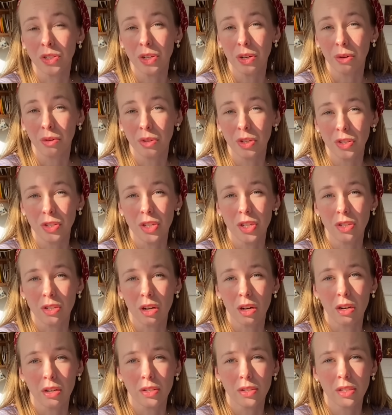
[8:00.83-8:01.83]
Christians
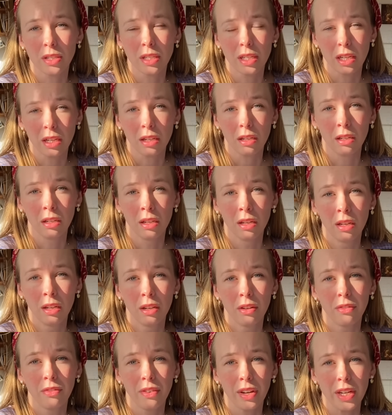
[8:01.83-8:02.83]
are still
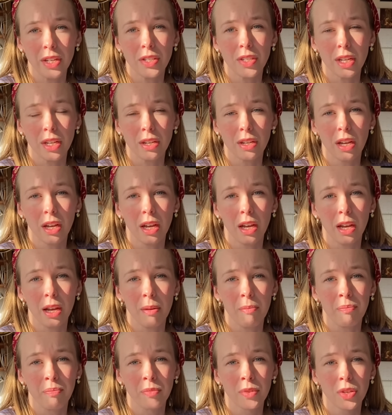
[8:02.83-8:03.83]
facing
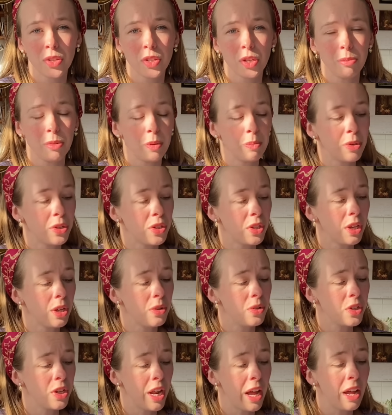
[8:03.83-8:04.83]
so much
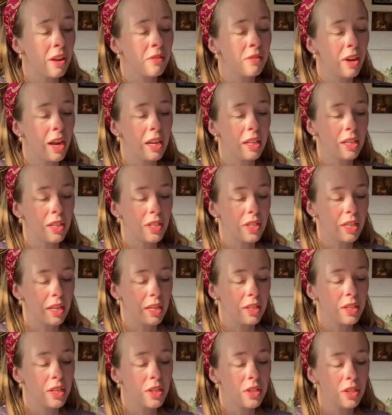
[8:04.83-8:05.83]
persecution and violence, and
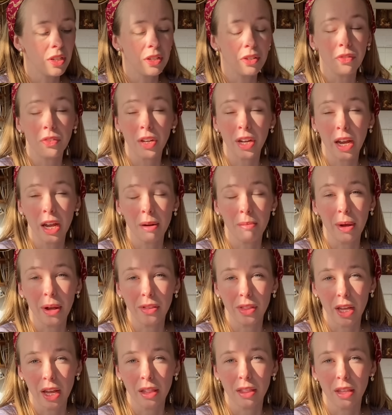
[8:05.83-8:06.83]
it's easy to forget about
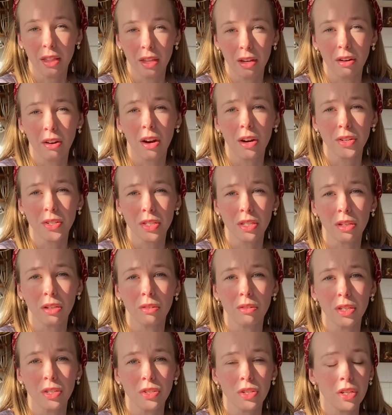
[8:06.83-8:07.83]
that there are still
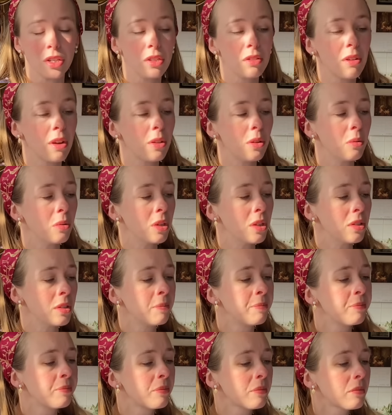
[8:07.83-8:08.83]
Christians around the world
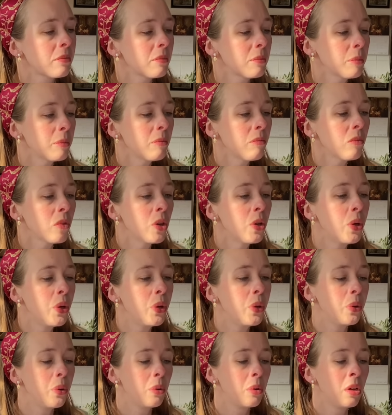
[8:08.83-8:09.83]

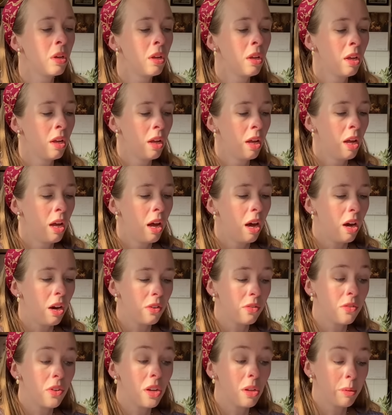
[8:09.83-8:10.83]
who are
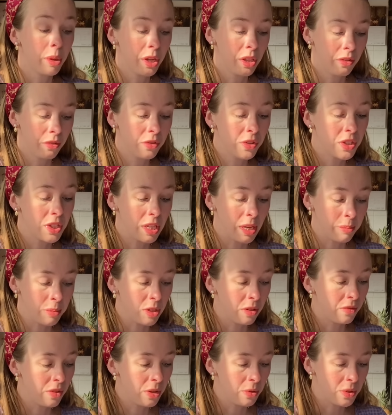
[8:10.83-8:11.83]
following in the footsteps
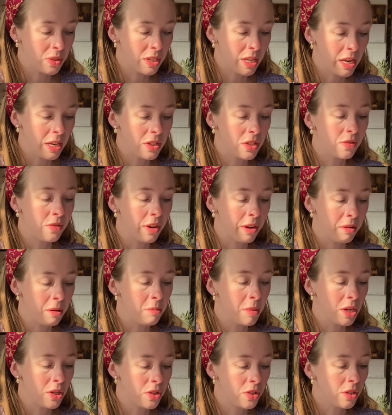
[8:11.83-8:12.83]
of those saints, very
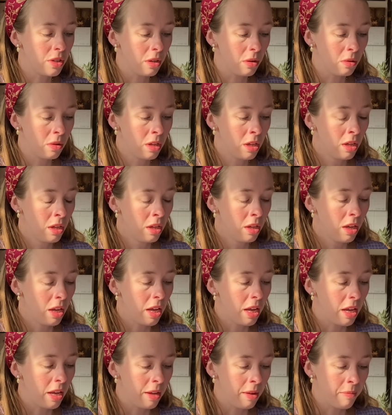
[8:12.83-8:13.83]
much so,
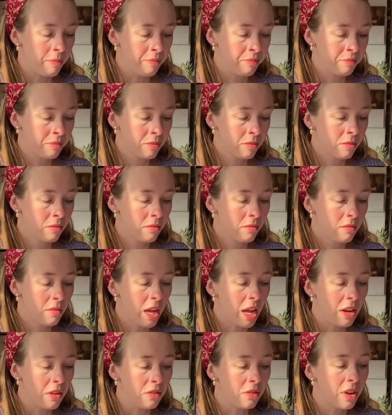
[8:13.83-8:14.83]

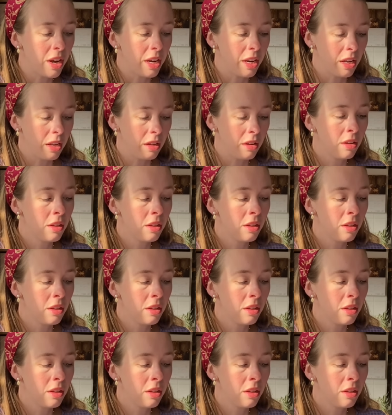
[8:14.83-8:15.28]
and fighting